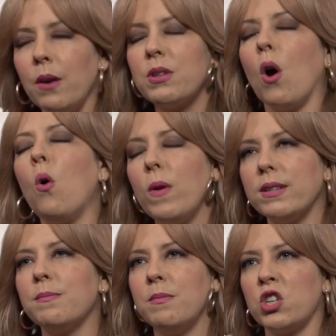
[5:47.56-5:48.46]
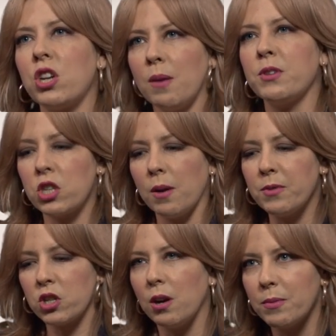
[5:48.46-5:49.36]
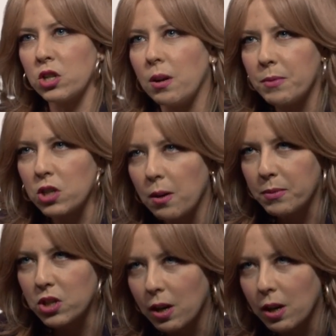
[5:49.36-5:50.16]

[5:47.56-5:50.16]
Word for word: It was always, Michelle, Michelle, Michelle, Michelle, Michelle.